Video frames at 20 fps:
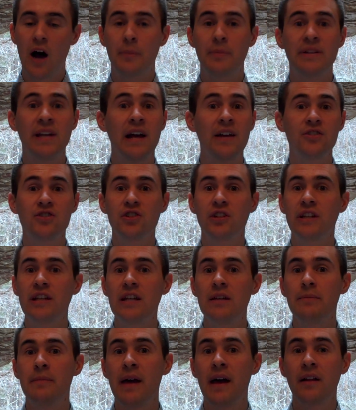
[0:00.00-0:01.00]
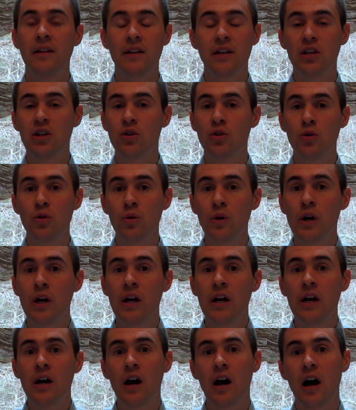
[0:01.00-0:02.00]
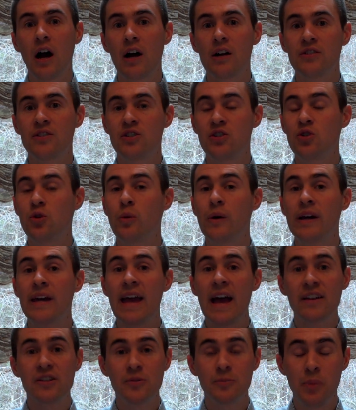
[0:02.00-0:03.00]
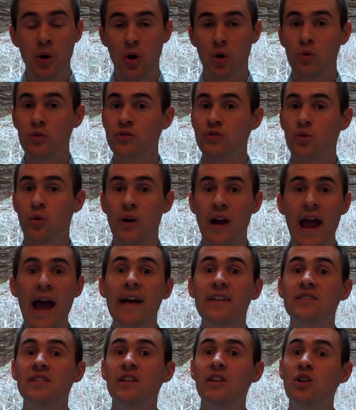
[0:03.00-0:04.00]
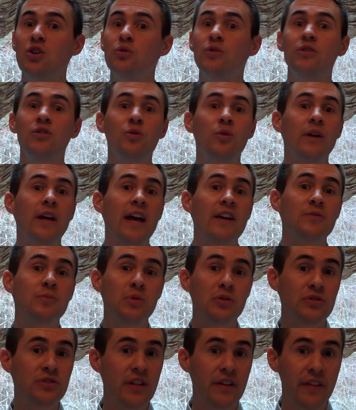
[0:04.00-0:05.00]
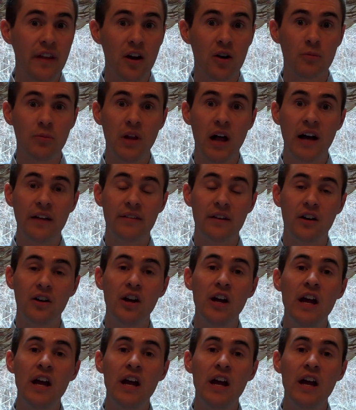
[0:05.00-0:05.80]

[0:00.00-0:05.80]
potentially emailing you to do a guest post, or asking you to do a guest post on their blog.